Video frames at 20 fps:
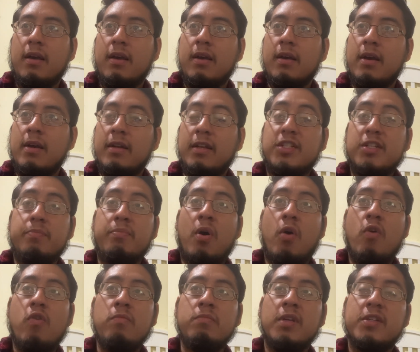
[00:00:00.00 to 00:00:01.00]
And it's a
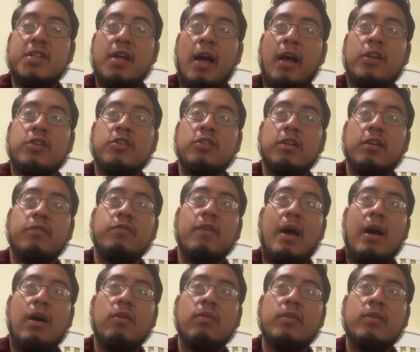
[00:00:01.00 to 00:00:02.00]
poem that's actually
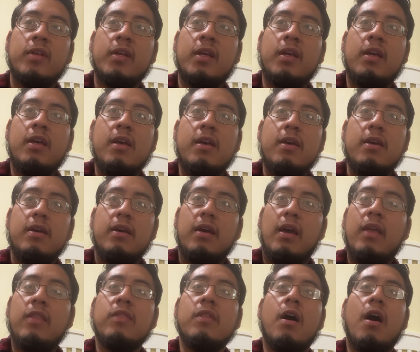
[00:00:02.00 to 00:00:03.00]
found
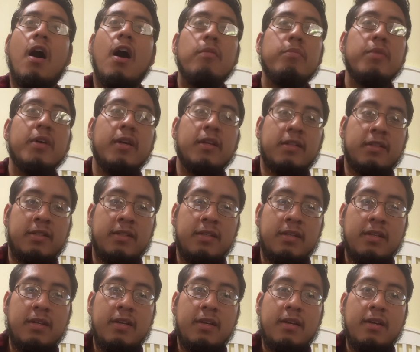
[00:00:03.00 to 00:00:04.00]
in The Hobbit.
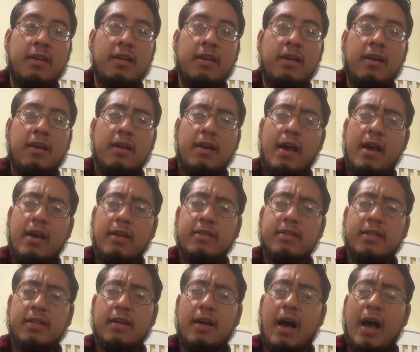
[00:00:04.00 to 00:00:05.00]
And
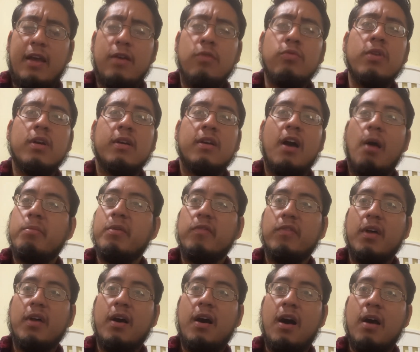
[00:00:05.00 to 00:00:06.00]
I own a copy of
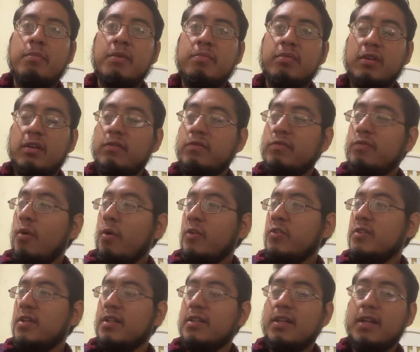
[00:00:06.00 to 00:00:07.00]
The Hobbit, but
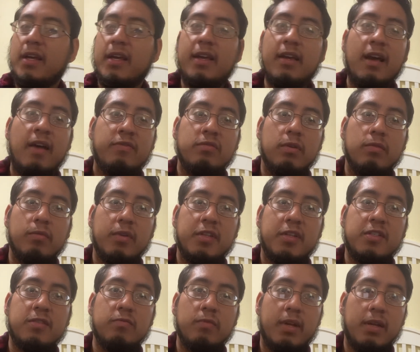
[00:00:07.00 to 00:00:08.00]
unfortunately, after a
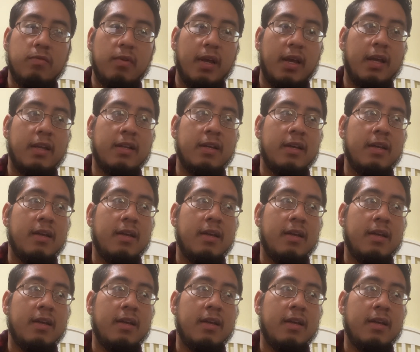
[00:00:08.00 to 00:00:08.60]
recent reread,